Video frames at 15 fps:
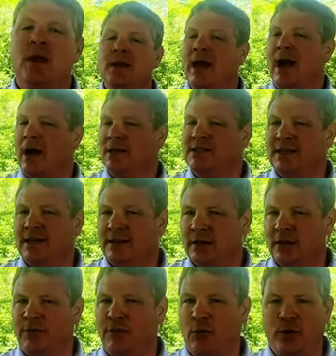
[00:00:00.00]
Now, I'd say that
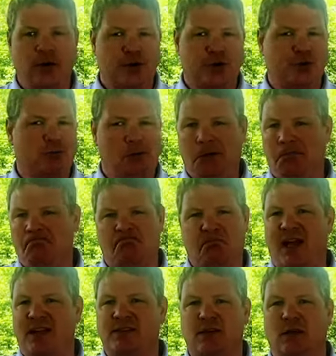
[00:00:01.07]
the four year streak,
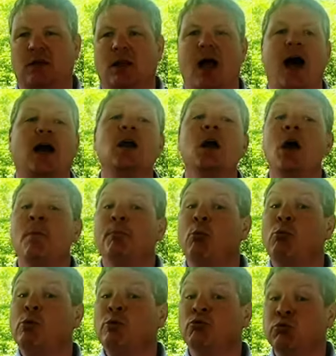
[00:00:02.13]
that's a lock, but
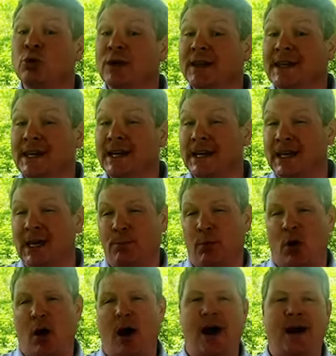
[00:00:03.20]
we really need to keep
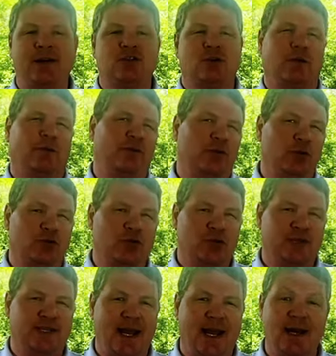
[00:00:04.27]
our eyes on the future
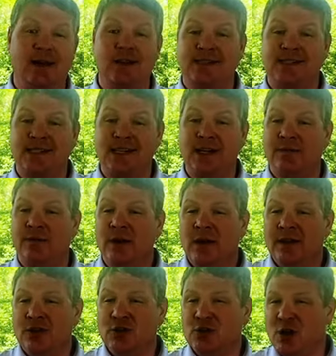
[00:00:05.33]
data to see if
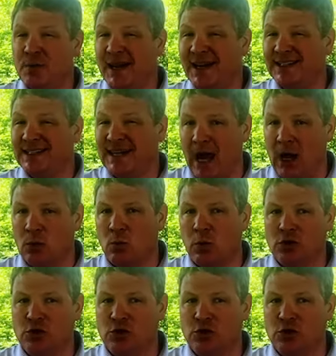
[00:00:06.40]
there's going to be a downward